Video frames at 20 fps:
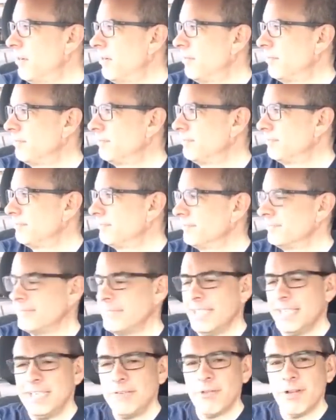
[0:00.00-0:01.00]
from them.
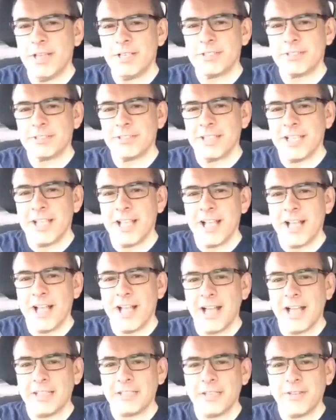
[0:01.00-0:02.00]
So
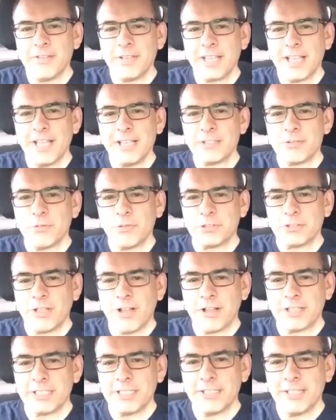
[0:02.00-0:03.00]
anyways, I
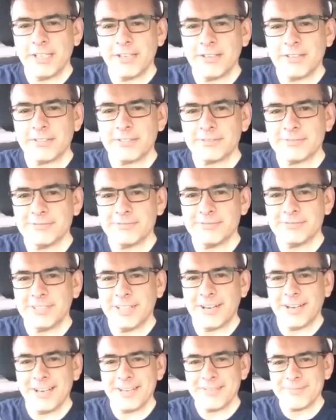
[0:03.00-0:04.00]
love you guys. We'll talk to you
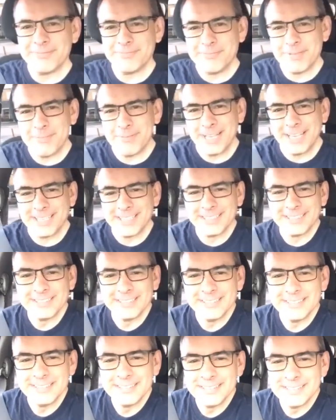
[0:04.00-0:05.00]
later. All right.
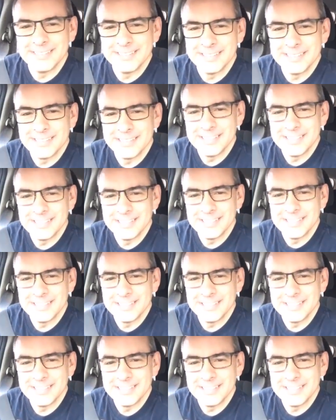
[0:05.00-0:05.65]
Bye-bye.